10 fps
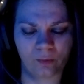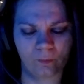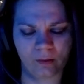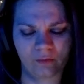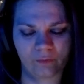
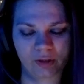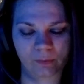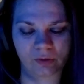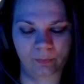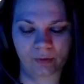one of which
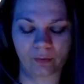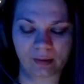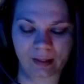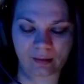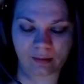was
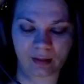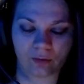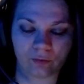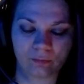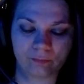broken at an
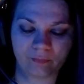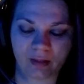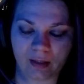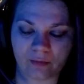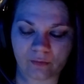angle,
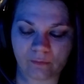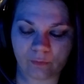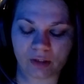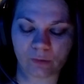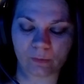the other of
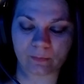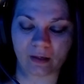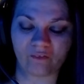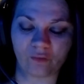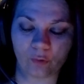which was
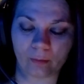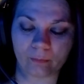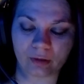malformed.